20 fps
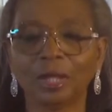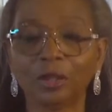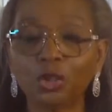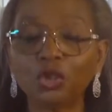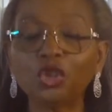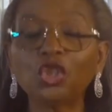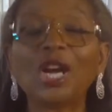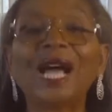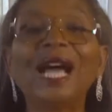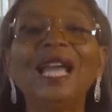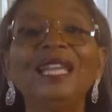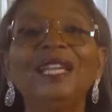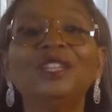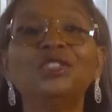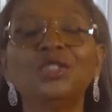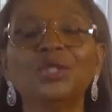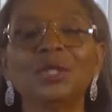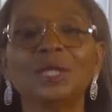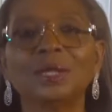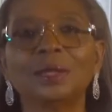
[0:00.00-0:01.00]
The
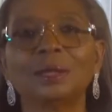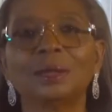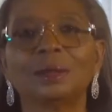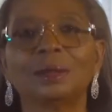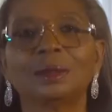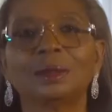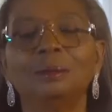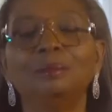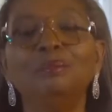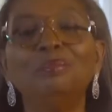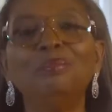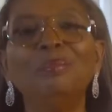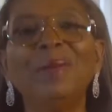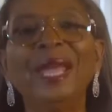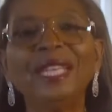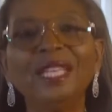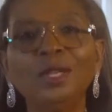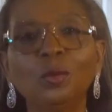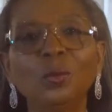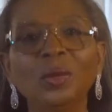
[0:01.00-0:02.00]
challenge is
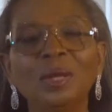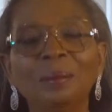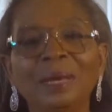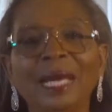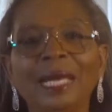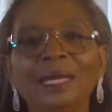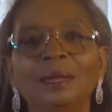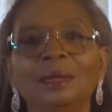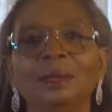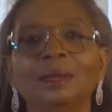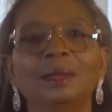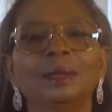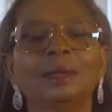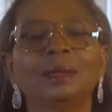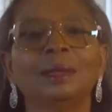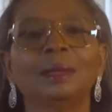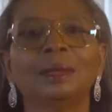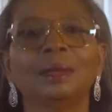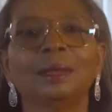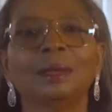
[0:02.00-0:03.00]
many women
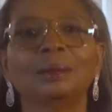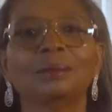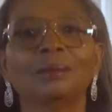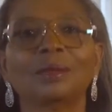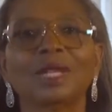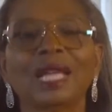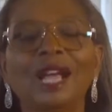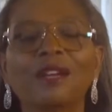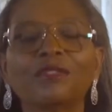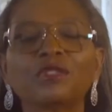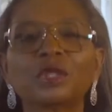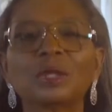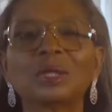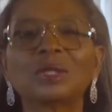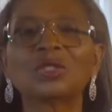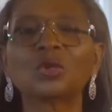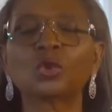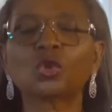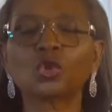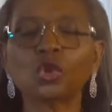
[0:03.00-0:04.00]
have
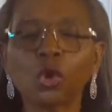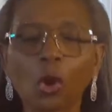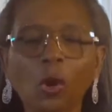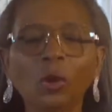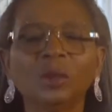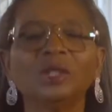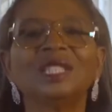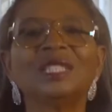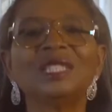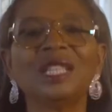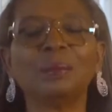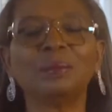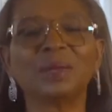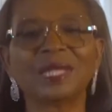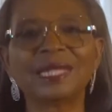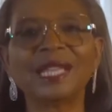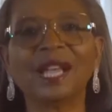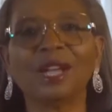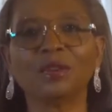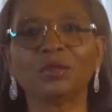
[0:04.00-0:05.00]
told
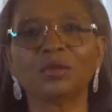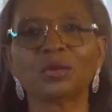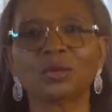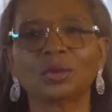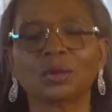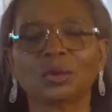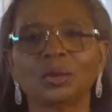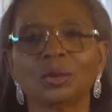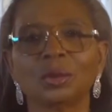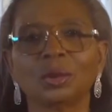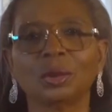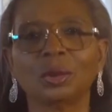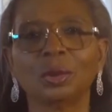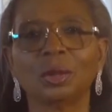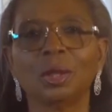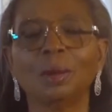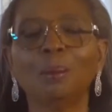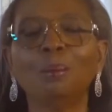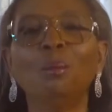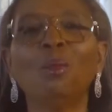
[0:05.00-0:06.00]
themselves
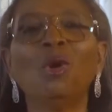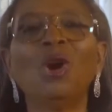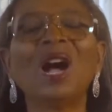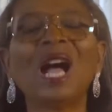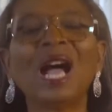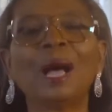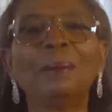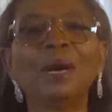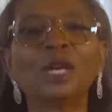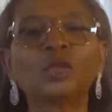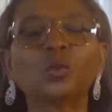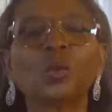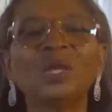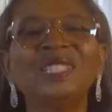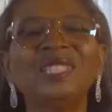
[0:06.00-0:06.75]
more about